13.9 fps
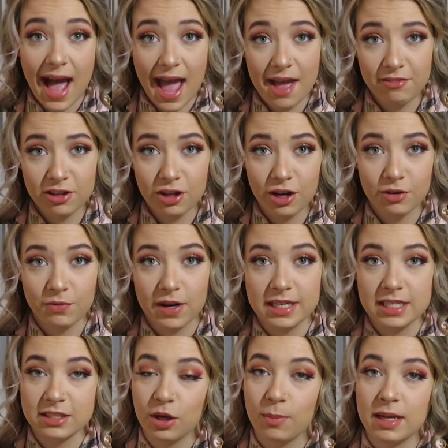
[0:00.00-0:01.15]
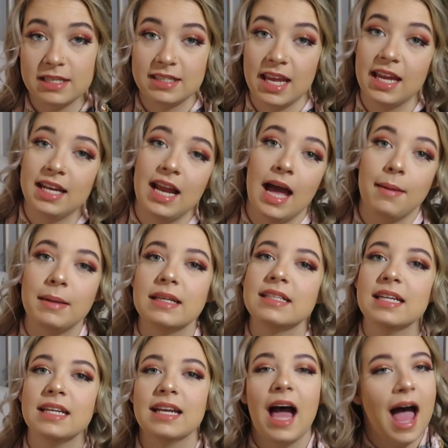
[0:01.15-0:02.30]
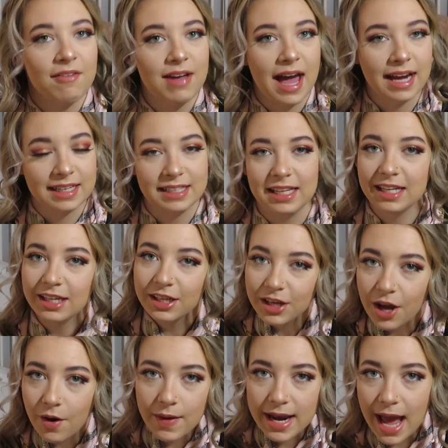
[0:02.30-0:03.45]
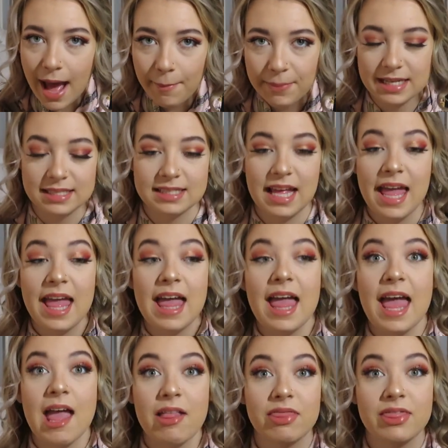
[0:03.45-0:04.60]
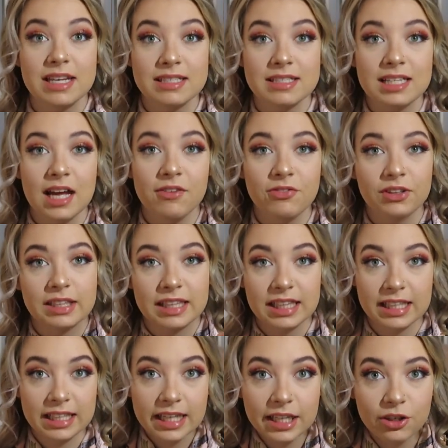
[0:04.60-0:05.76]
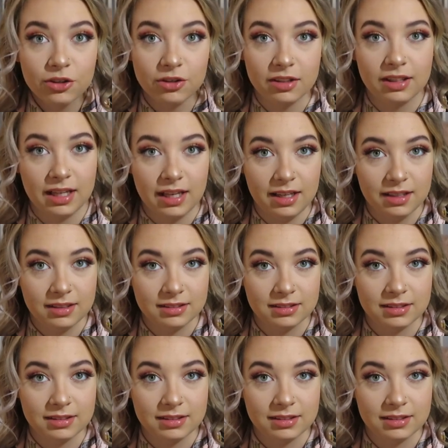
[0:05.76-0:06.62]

I have a lot of redness on my skin. I'm 18. I have acne. You know, it happens. And this stuff literally